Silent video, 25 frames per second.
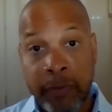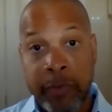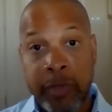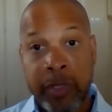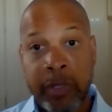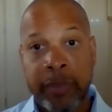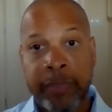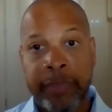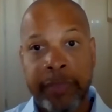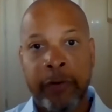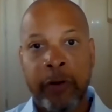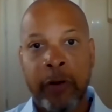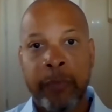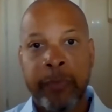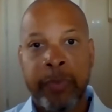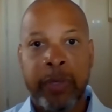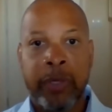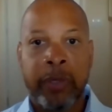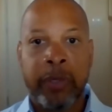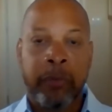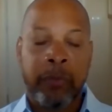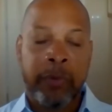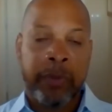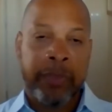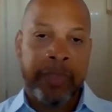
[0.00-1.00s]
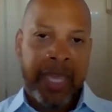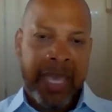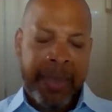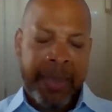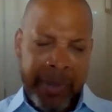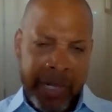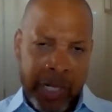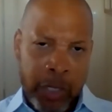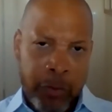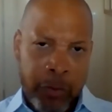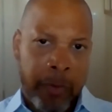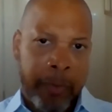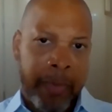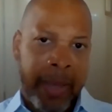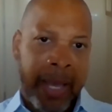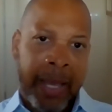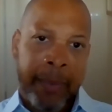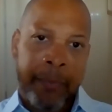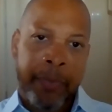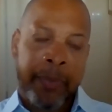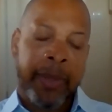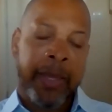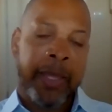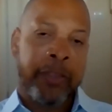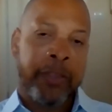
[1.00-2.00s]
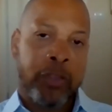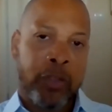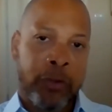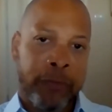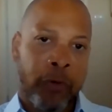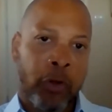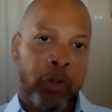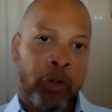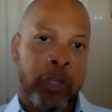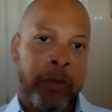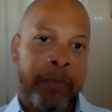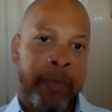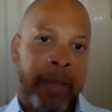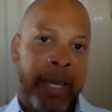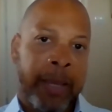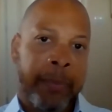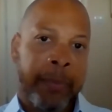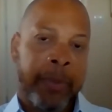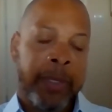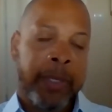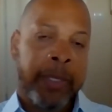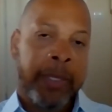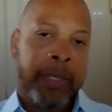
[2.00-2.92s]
immunotherapy with ipilimumab and nivolumab,